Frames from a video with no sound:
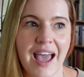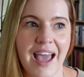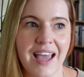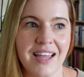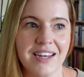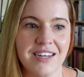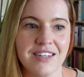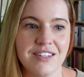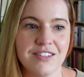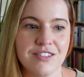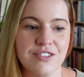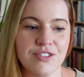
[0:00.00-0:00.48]

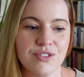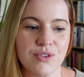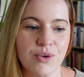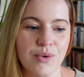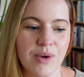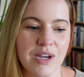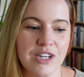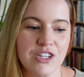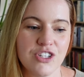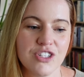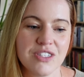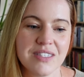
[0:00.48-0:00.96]
And so
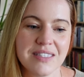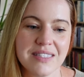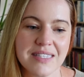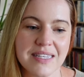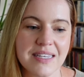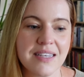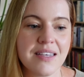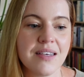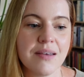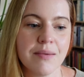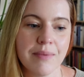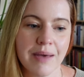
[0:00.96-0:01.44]
I just
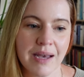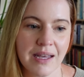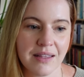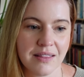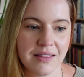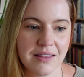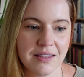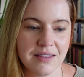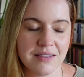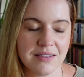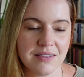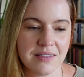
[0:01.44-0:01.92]
think
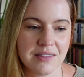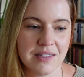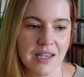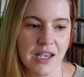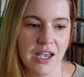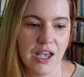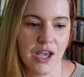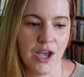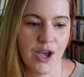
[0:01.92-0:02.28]
about this